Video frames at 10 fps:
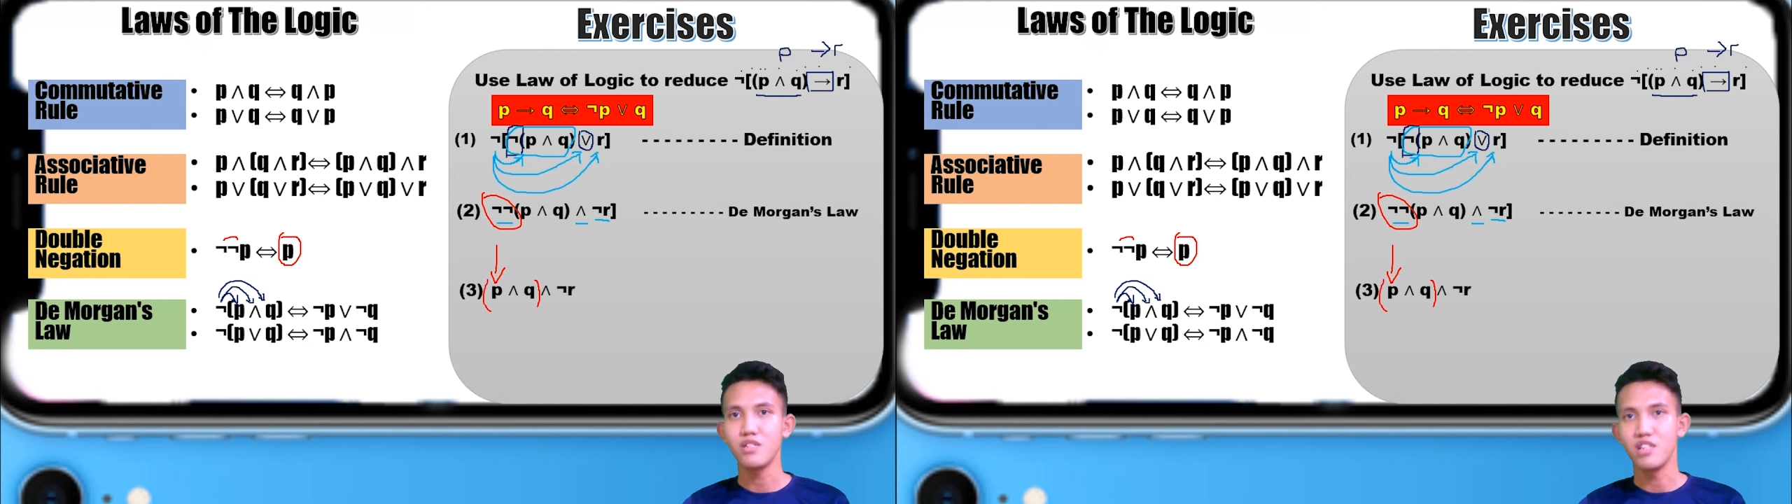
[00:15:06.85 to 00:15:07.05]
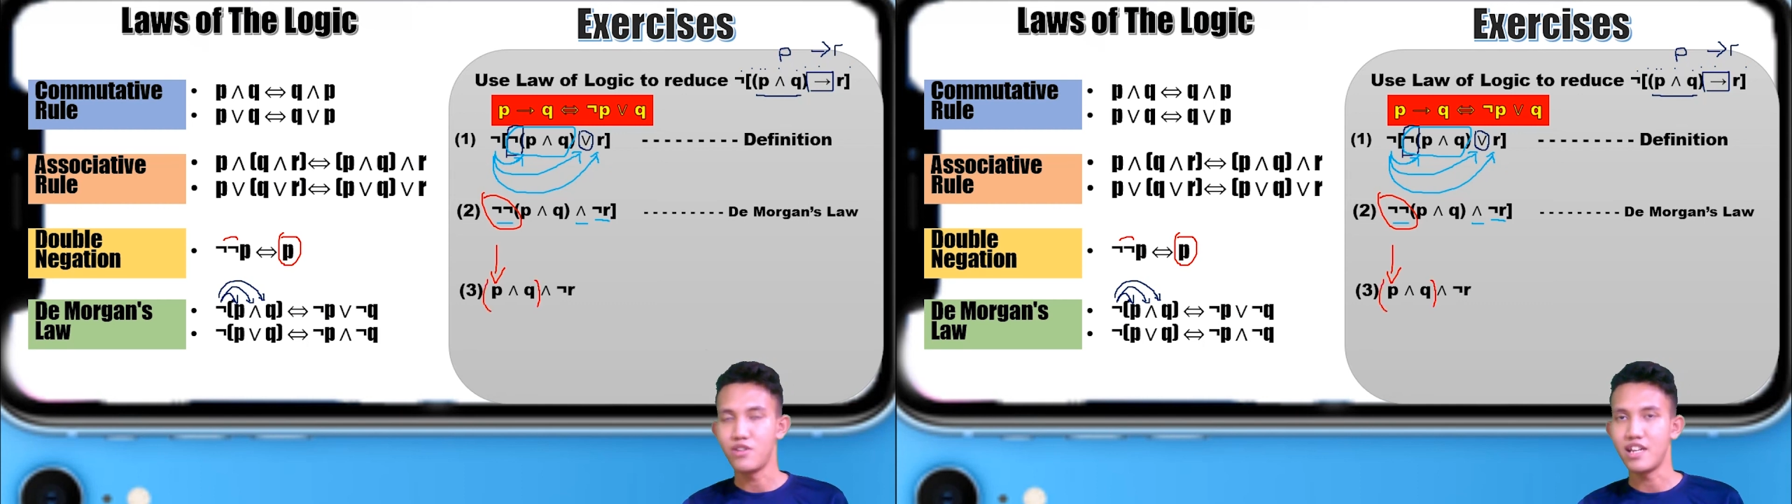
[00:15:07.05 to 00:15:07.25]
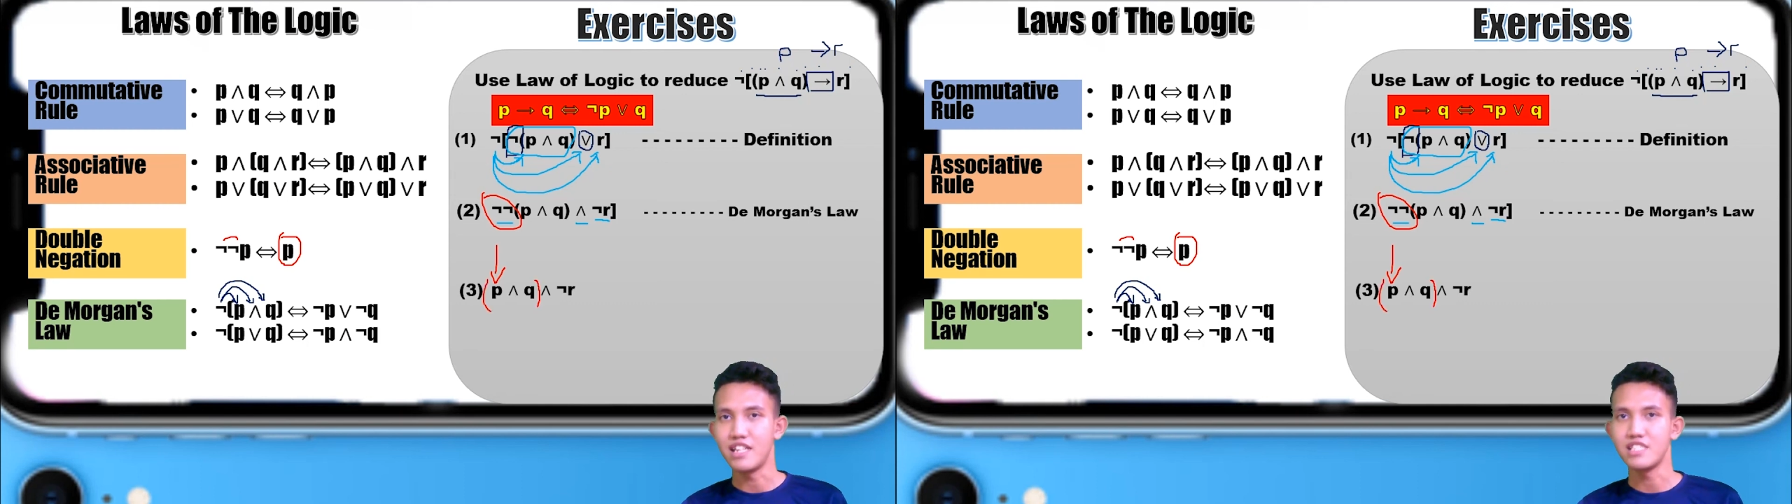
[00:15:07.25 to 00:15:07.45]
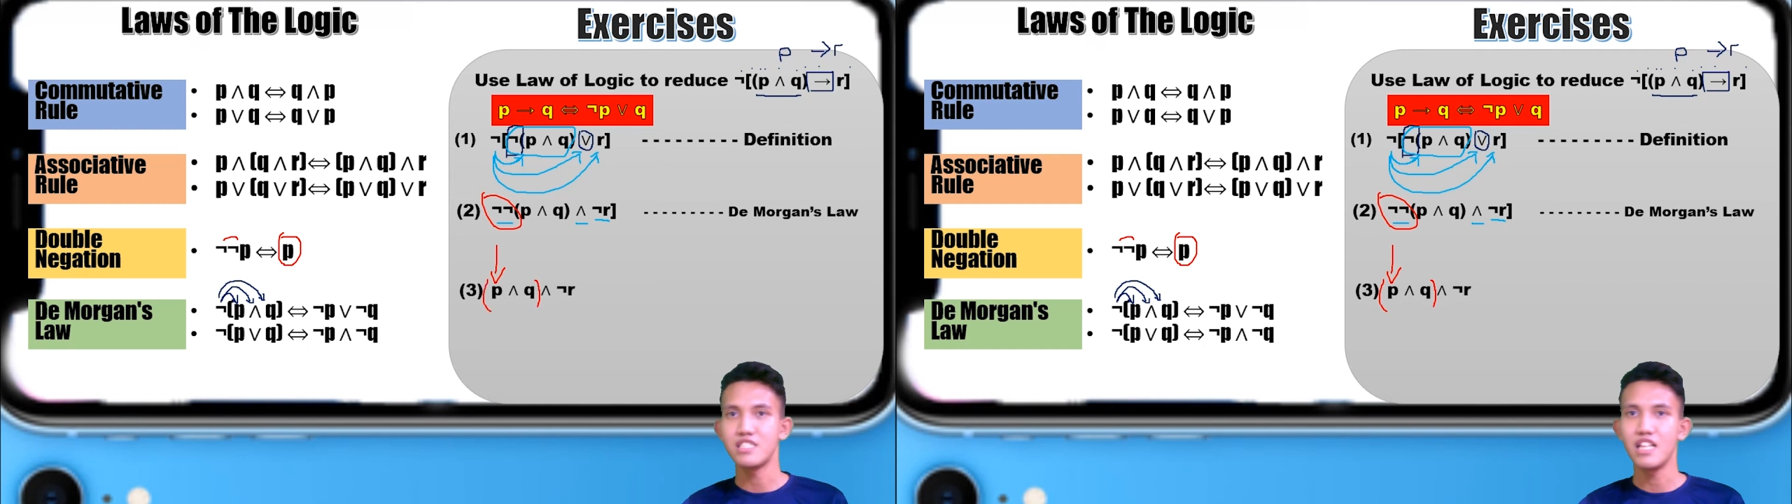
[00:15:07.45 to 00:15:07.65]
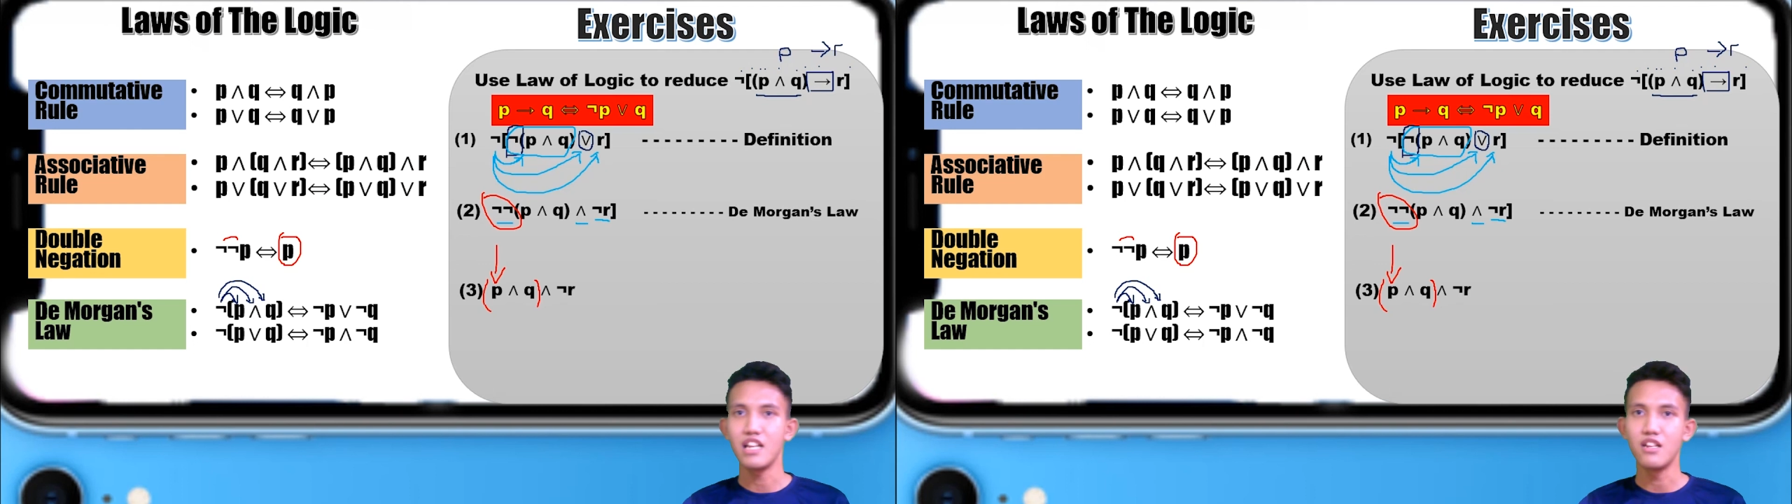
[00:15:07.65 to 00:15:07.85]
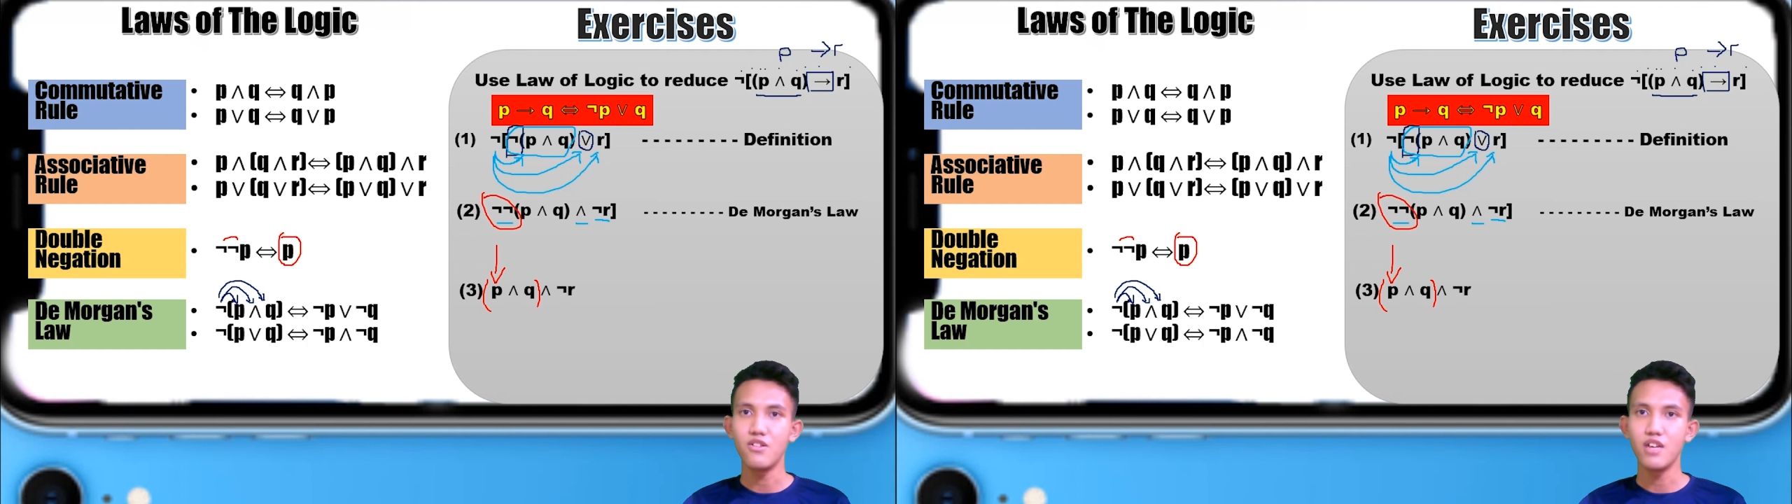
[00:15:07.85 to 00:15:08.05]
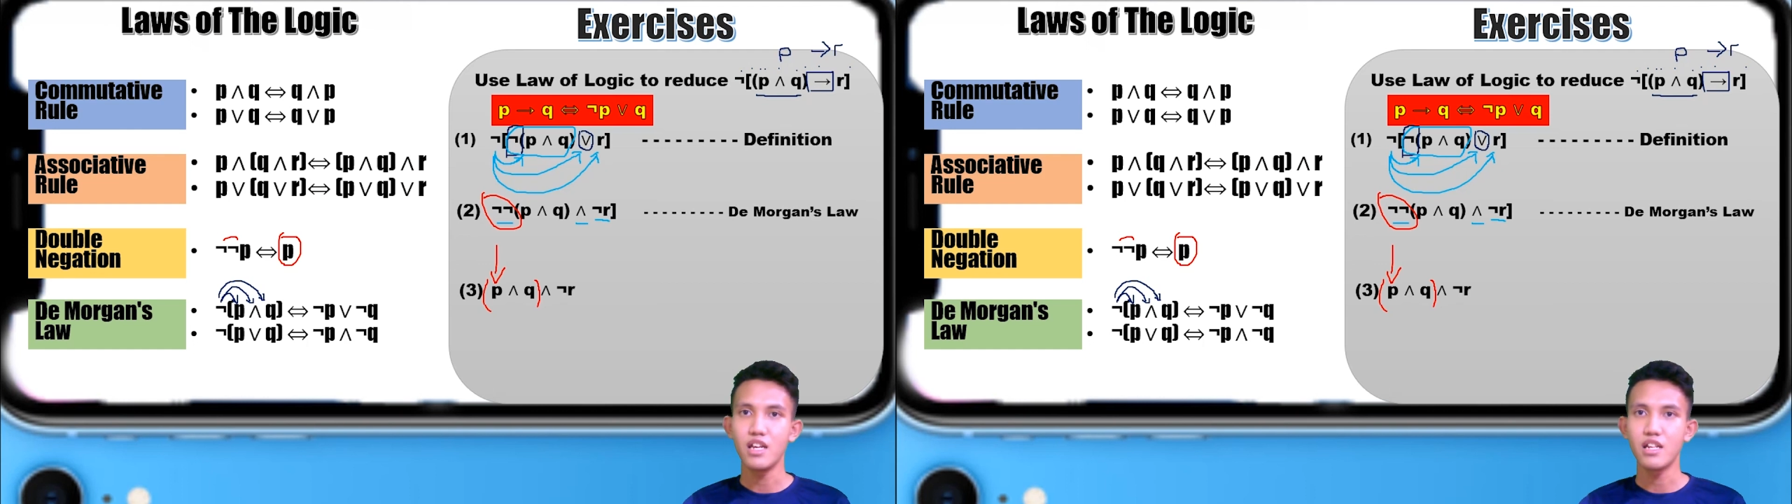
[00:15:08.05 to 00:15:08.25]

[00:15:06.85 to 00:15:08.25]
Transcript: you can still do it,